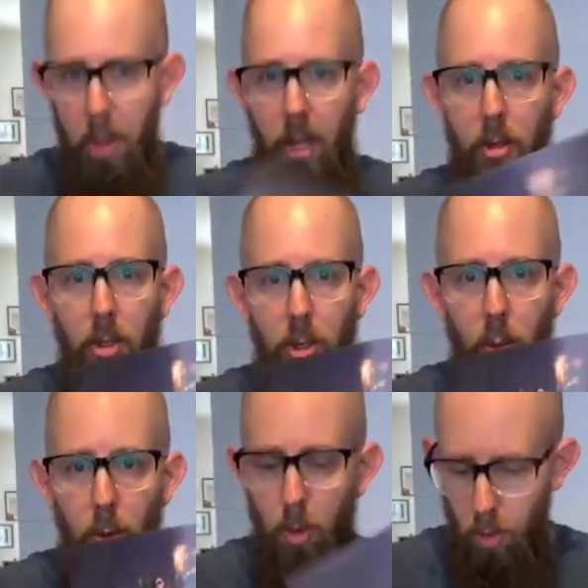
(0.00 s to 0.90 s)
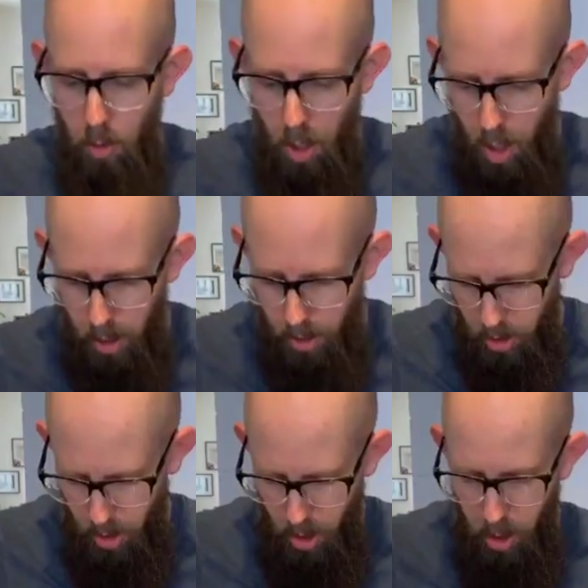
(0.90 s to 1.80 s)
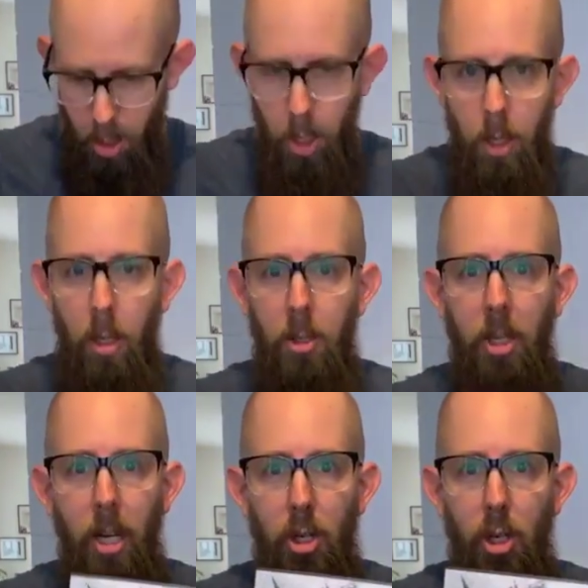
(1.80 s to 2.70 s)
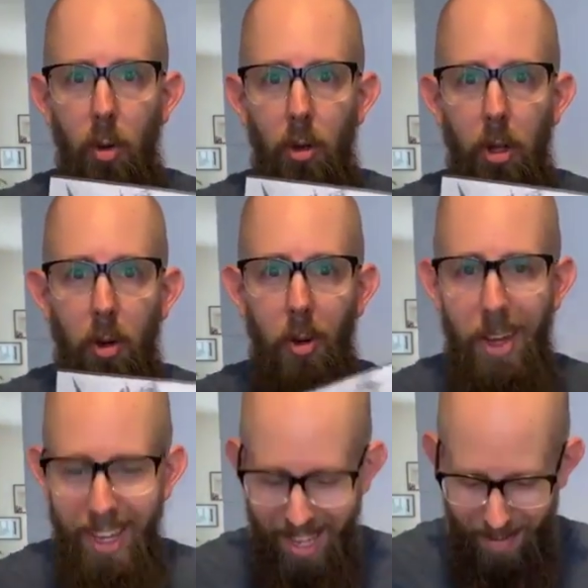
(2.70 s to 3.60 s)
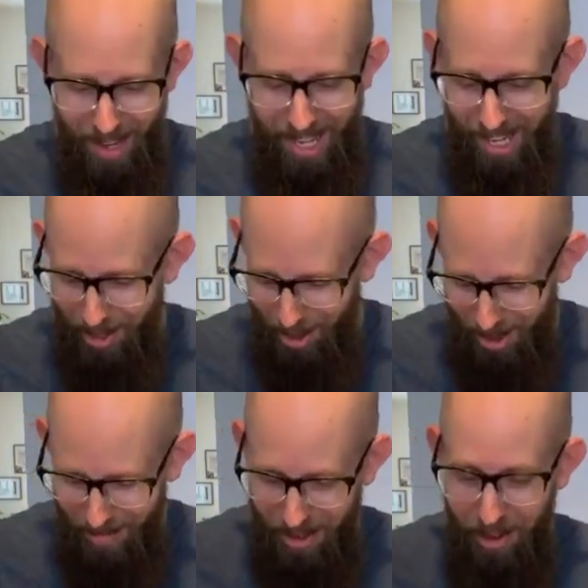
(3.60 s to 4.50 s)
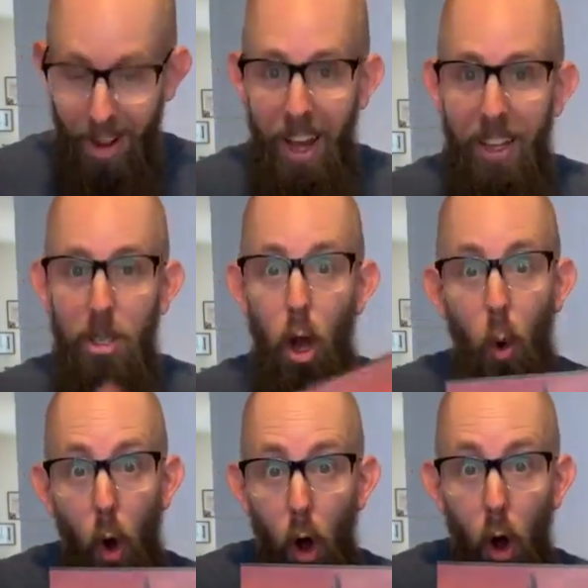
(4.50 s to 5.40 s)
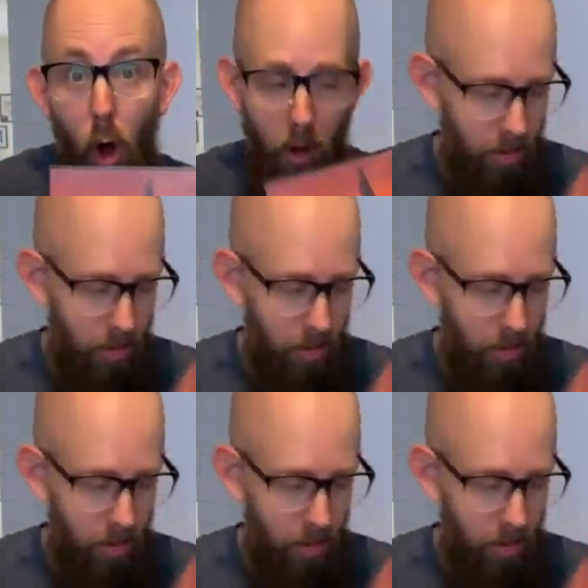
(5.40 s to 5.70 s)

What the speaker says: but like they're super cool art. I'll just kind of show really quick. My kids are covering their eyes. Oh.